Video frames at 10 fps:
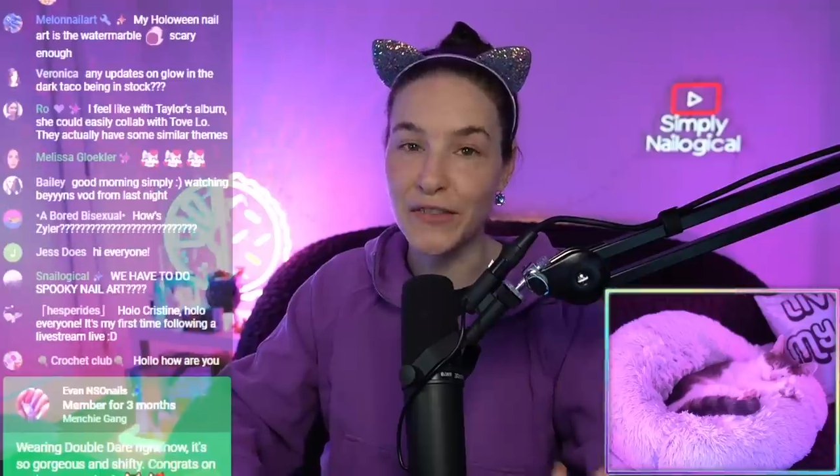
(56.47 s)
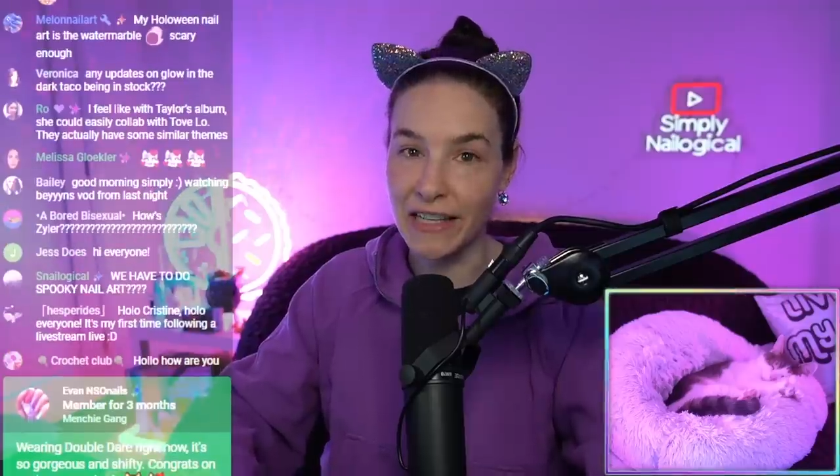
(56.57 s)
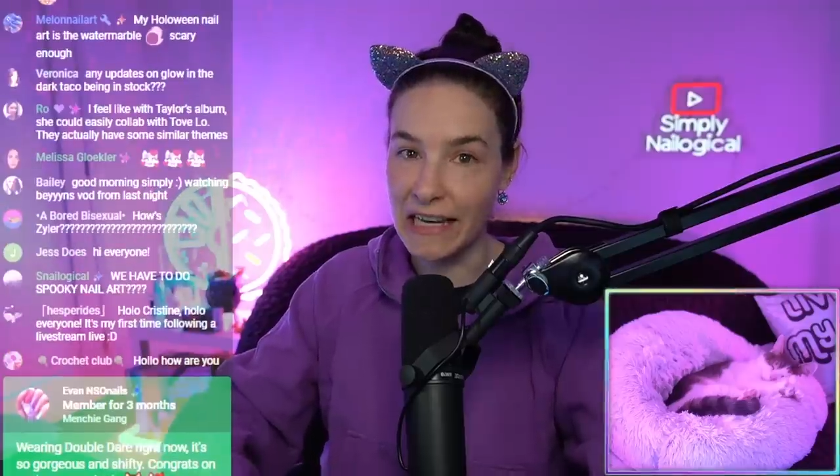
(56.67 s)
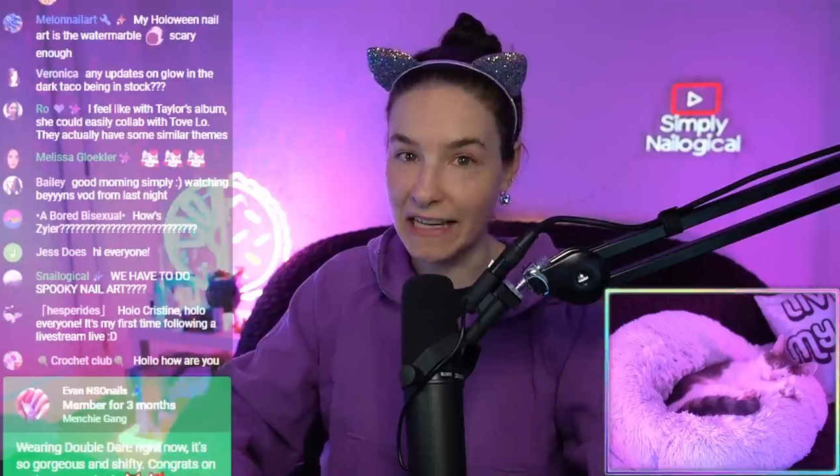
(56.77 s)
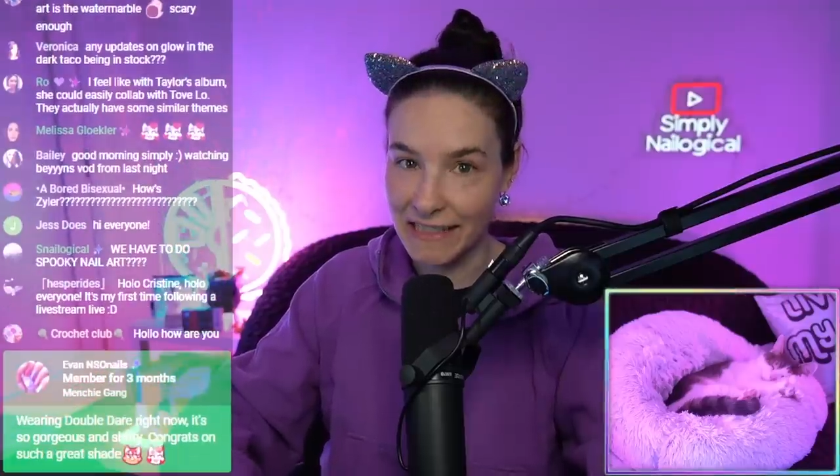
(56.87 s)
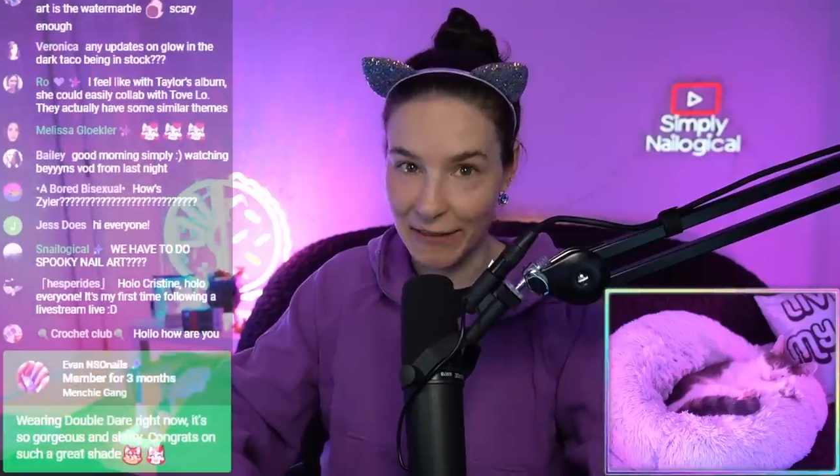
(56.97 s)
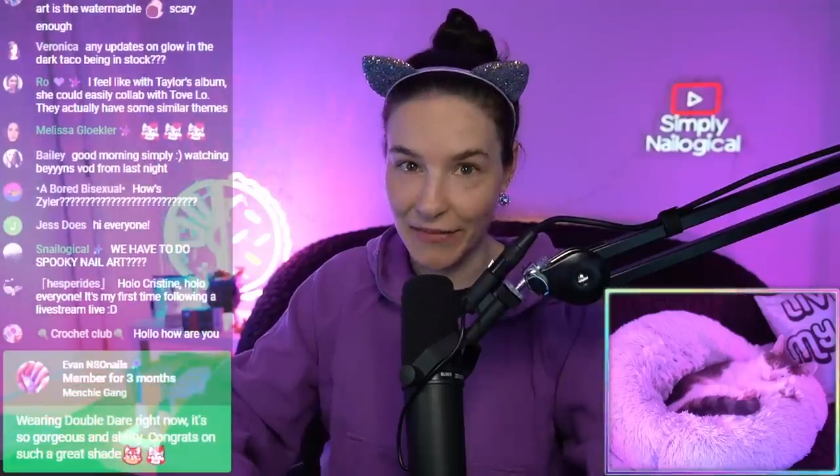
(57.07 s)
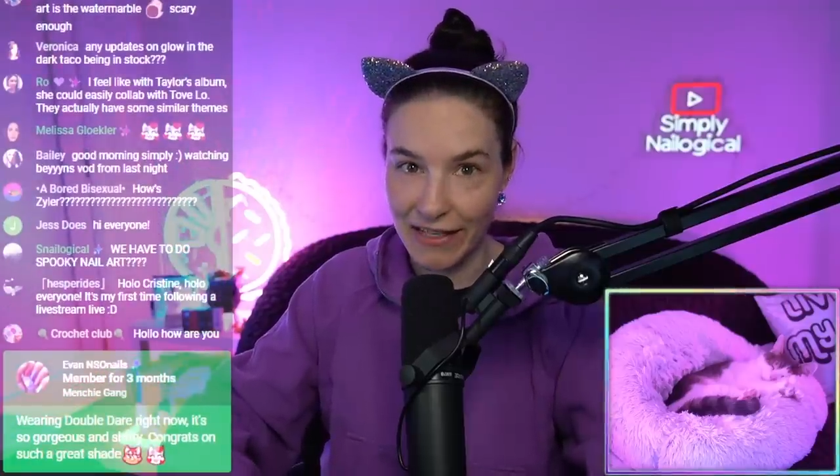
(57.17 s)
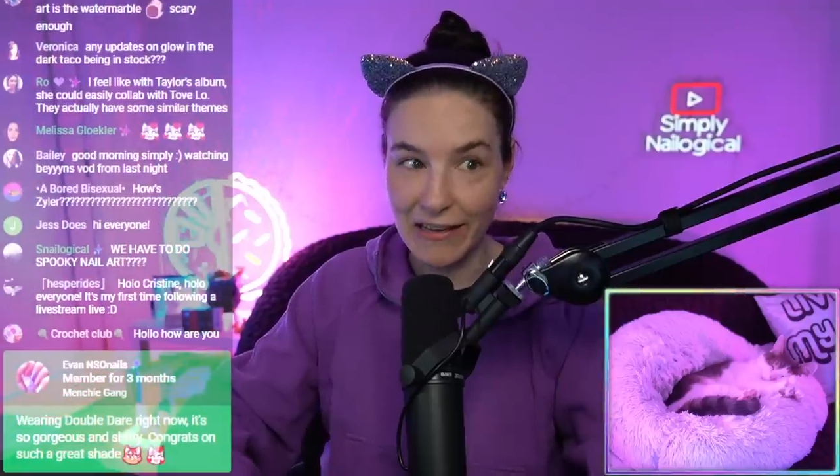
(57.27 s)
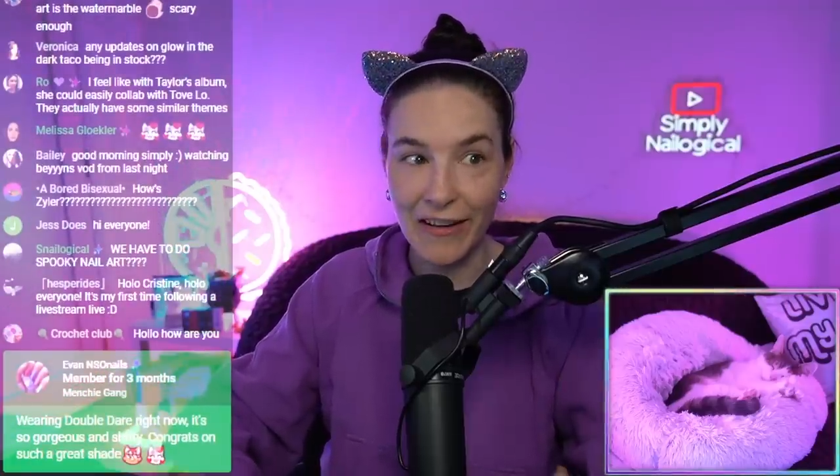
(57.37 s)

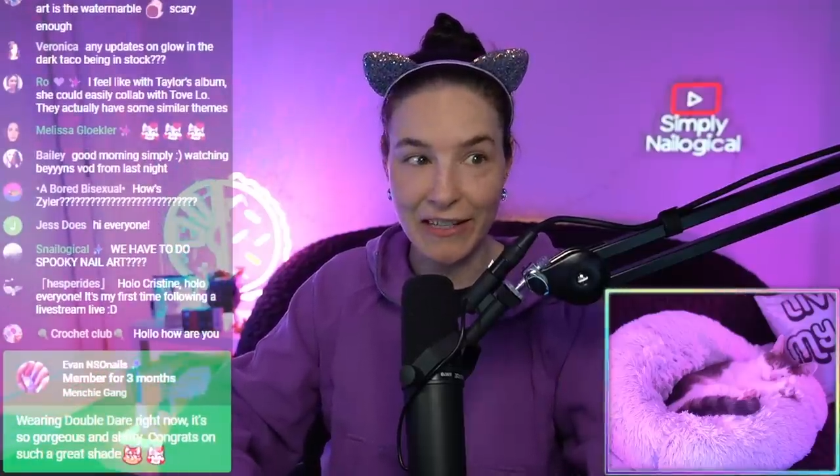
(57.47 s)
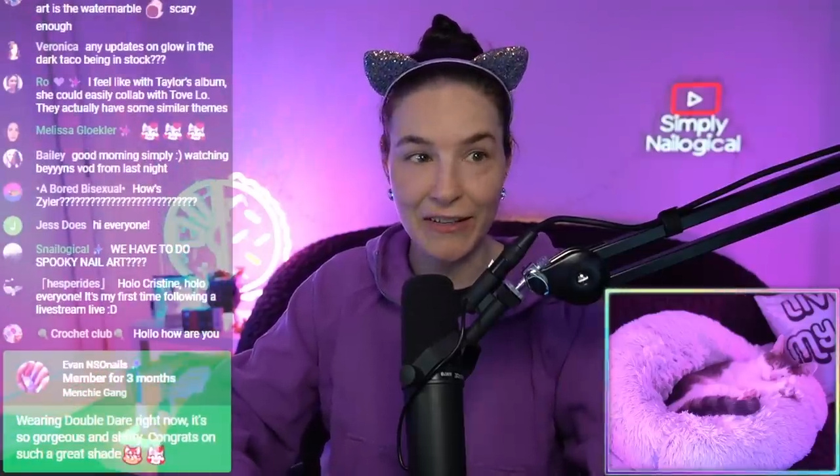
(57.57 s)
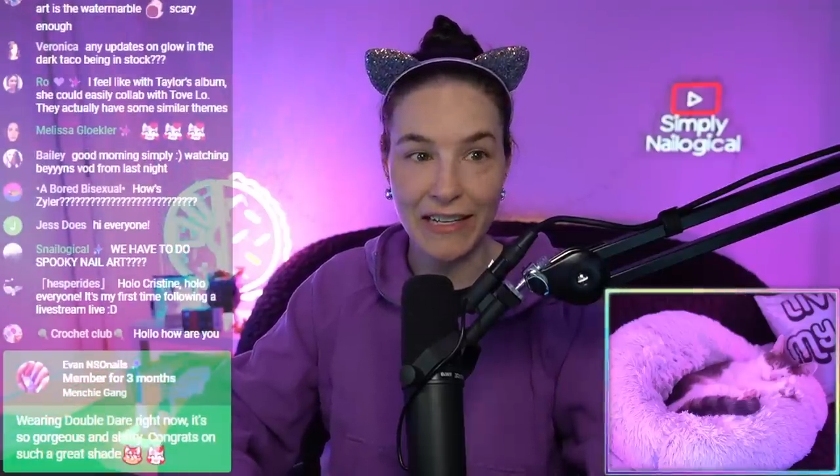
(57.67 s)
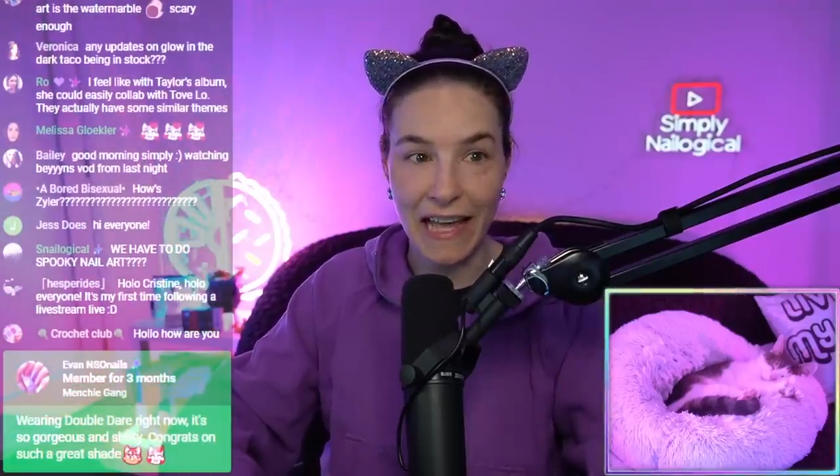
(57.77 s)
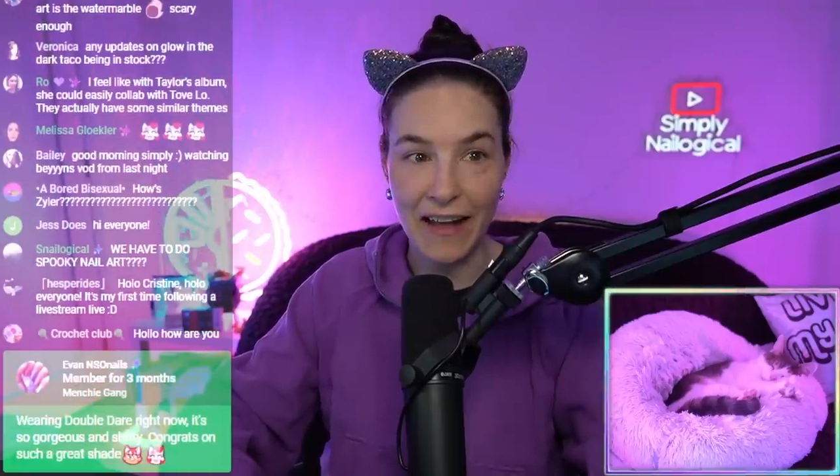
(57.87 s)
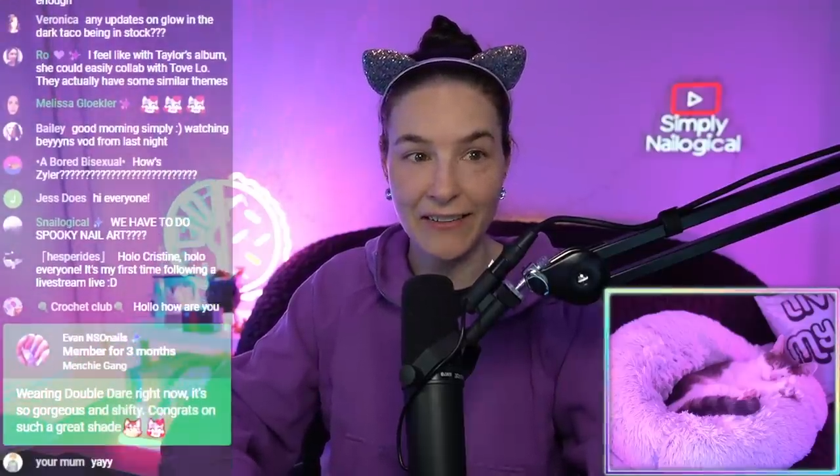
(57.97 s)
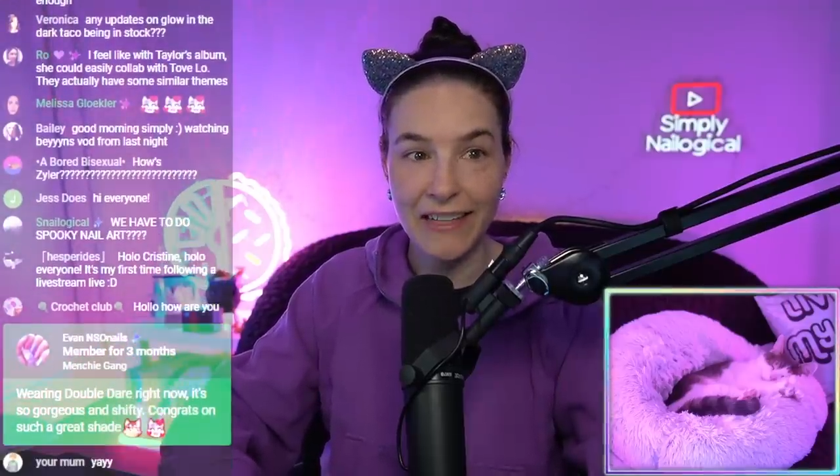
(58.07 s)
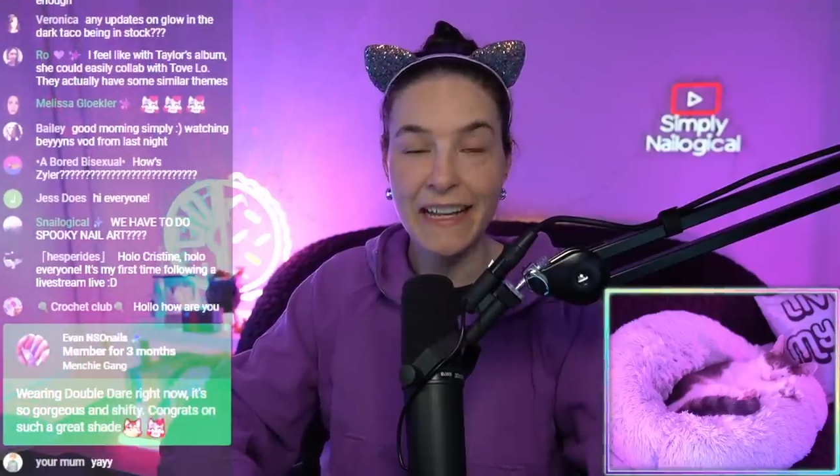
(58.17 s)
inactivity on your account,